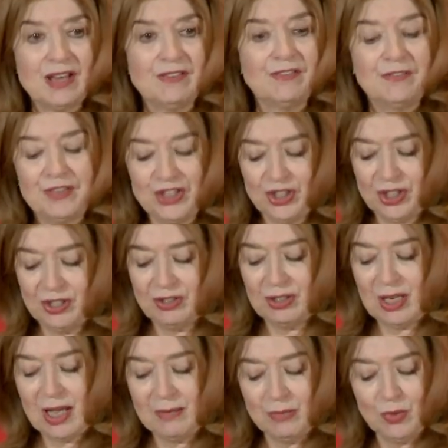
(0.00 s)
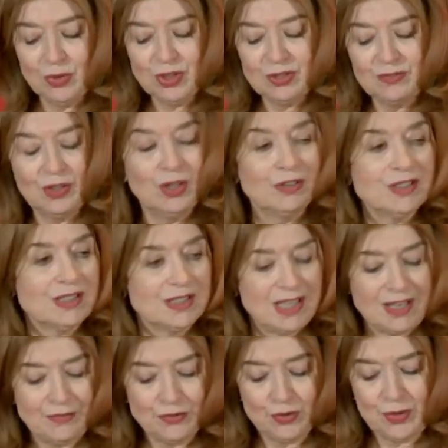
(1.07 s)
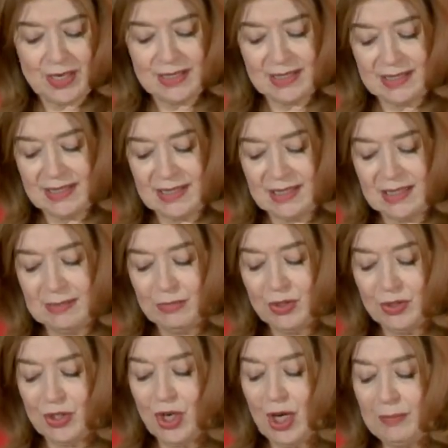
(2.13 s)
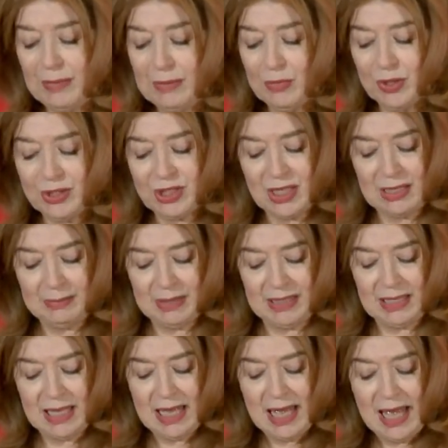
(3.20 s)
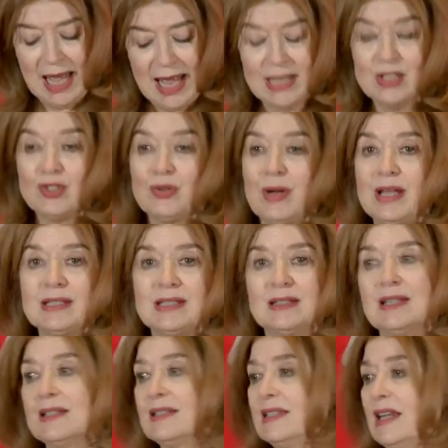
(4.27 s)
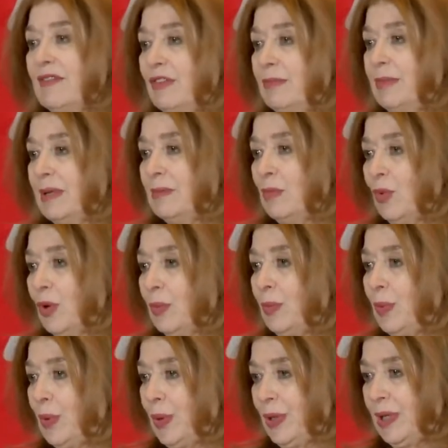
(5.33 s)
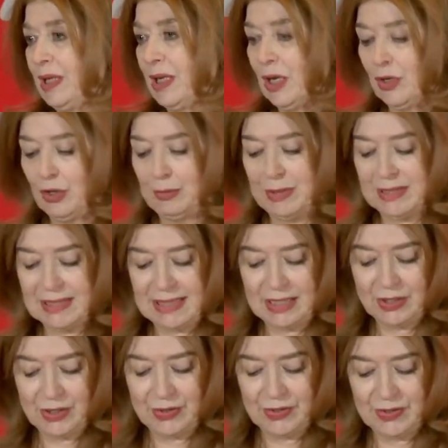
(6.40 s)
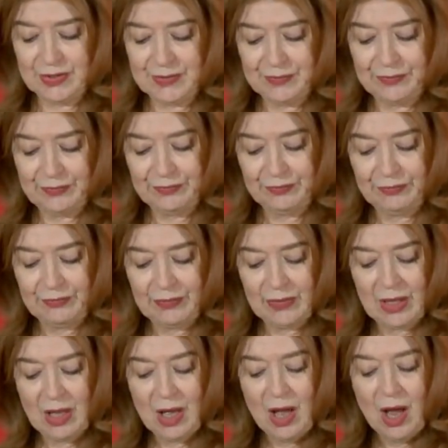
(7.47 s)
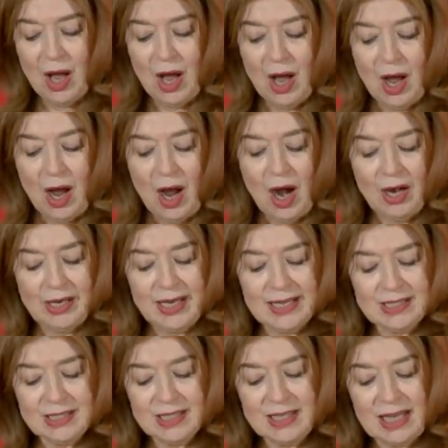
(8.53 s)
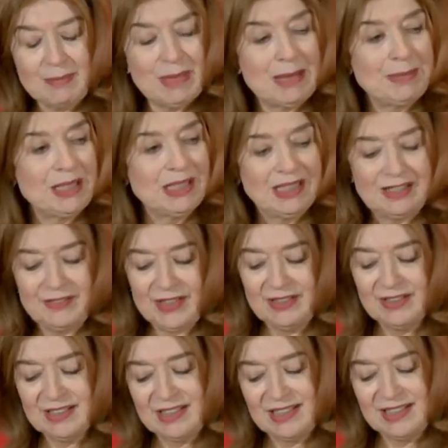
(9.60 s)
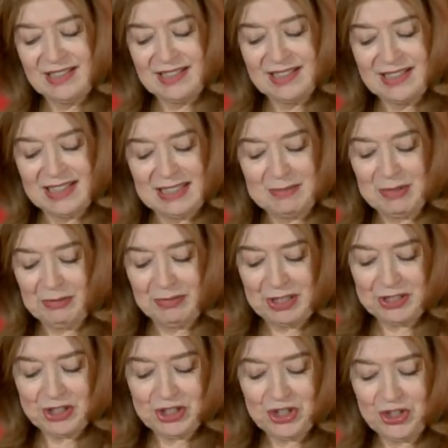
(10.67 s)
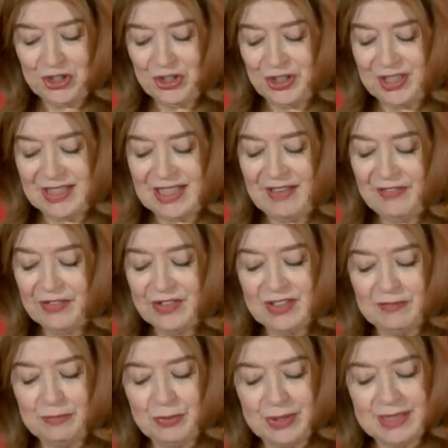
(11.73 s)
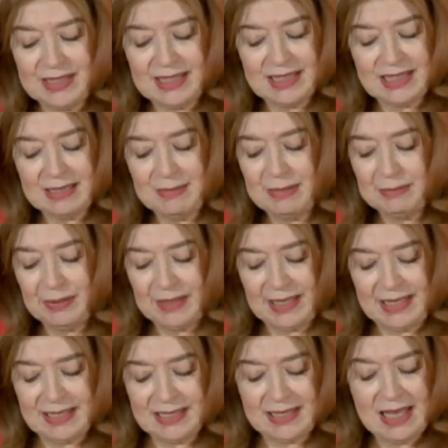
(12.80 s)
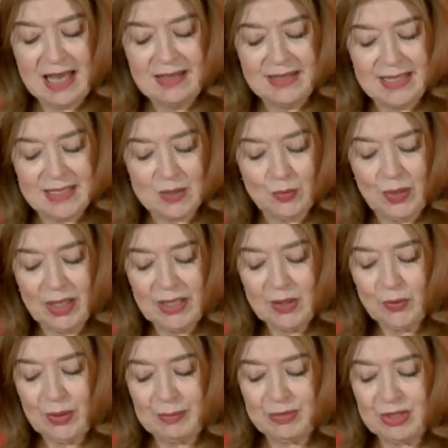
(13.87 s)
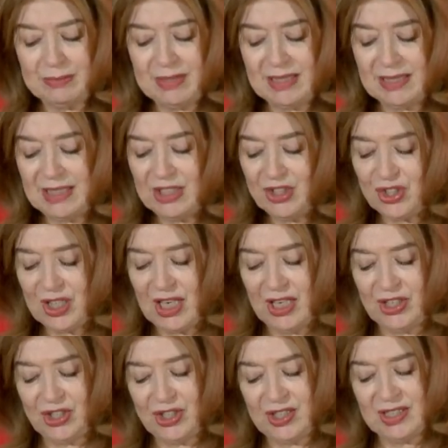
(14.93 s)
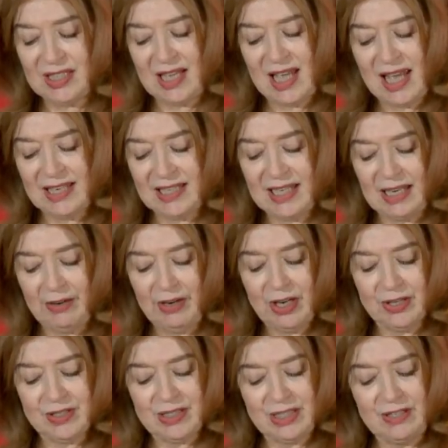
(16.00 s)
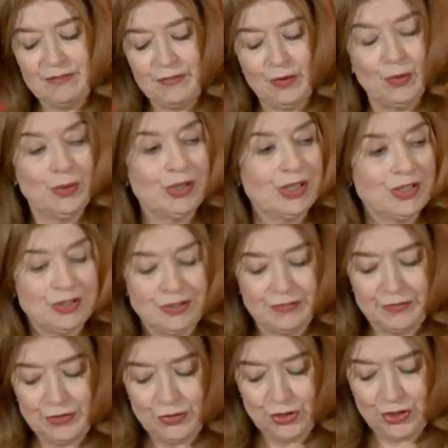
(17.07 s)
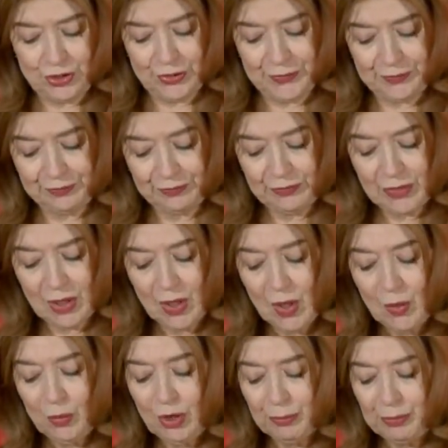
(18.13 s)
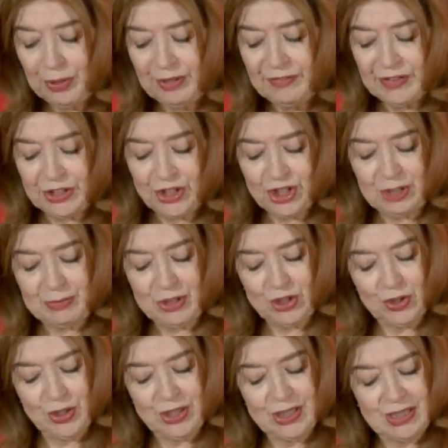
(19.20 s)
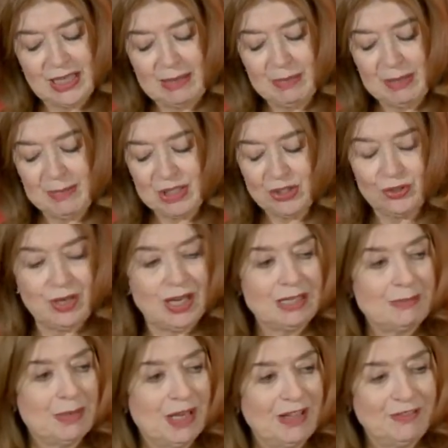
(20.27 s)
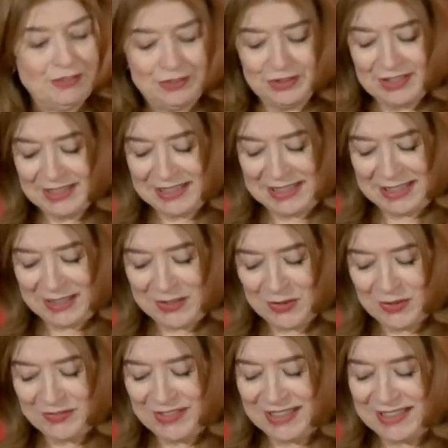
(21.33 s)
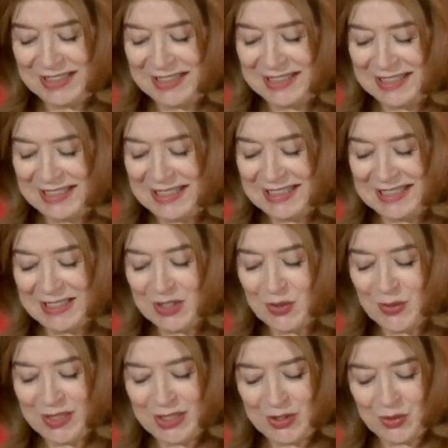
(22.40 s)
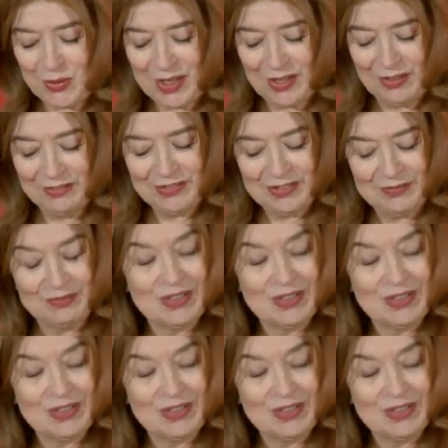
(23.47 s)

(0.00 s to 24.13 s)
and efficient and most of all safe transit system could not be more timely as transit has never been more important in our urban centers. Our guest today may be leaving the TTC, but rest assured his efforts have put a system in place that is well equipped to meet these challenges and carry our city forward into the future. We are privileged to be joined today by Mr. Andy Byford, CEO of TTC since 2012.